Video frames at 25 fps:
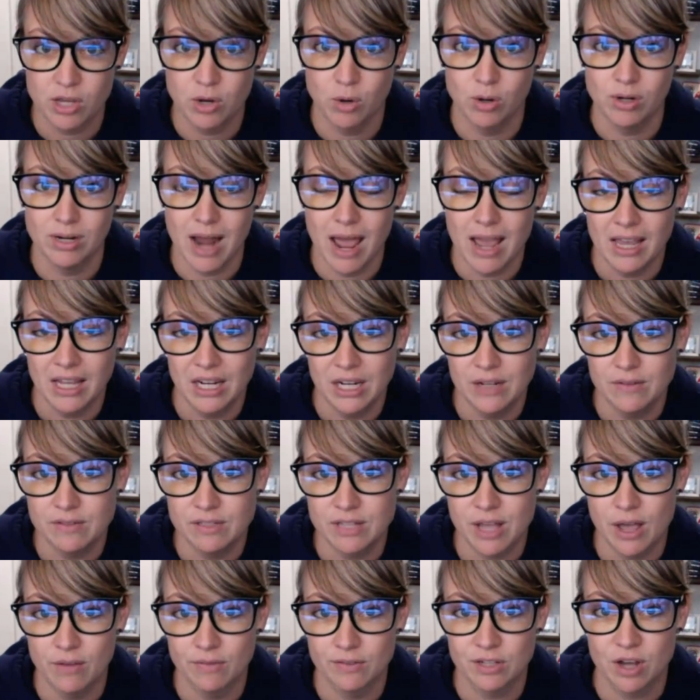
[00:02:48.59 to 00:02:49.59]
your negative
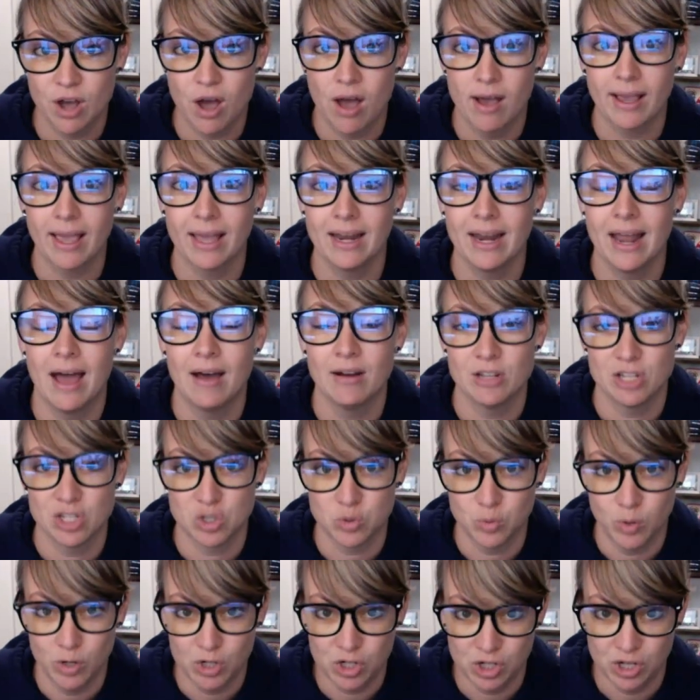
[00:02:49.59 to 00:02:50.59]
self-talk, and how to
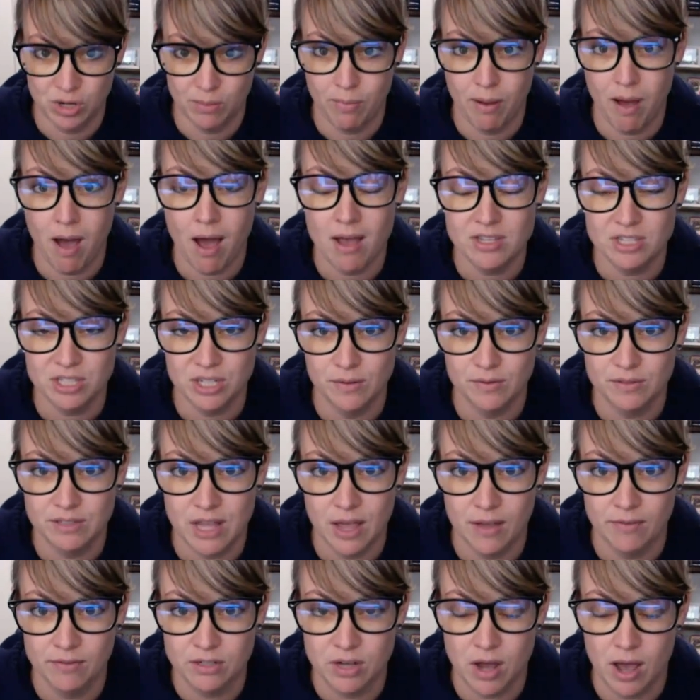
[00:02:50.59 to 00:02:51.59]
switch into positive
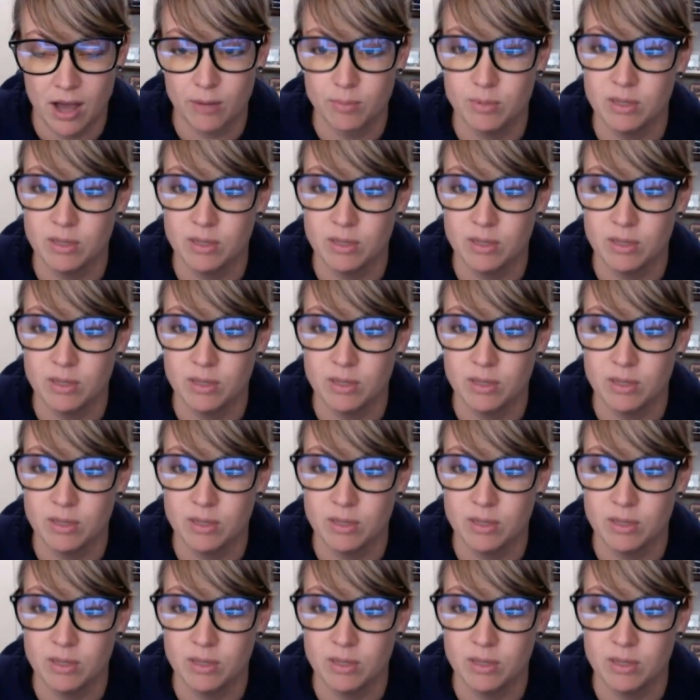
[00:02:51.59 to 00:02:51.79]
self-talk,